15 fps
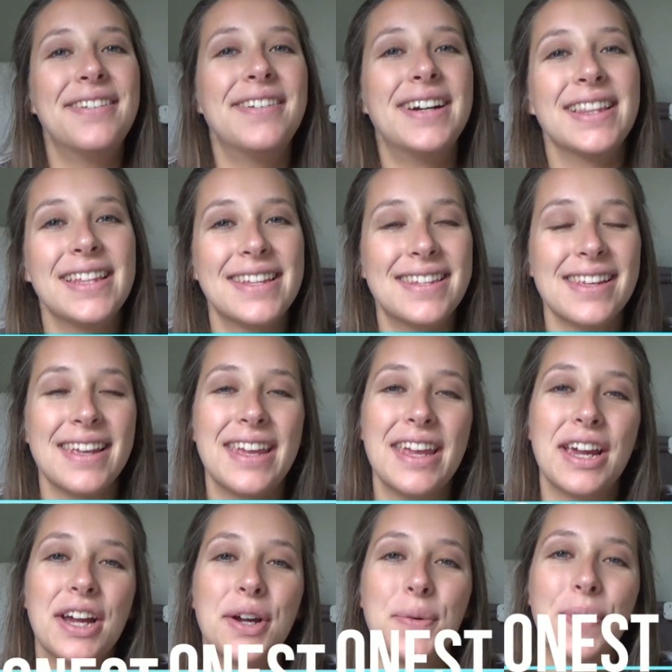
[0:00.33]
Alyssa
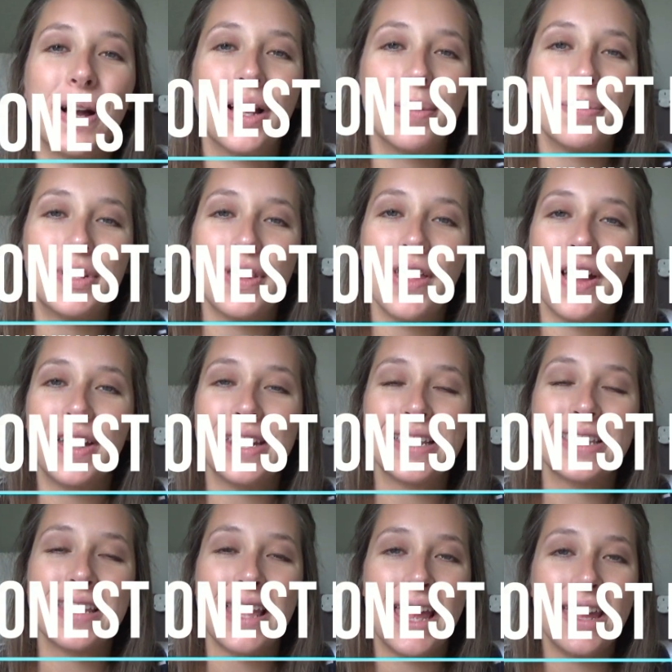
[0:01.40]
here. Welcome to The
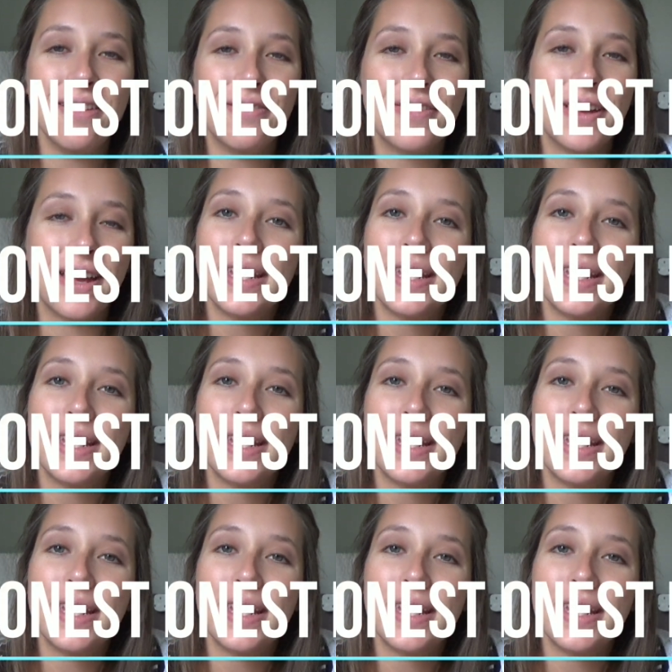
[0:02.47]
Honest Life.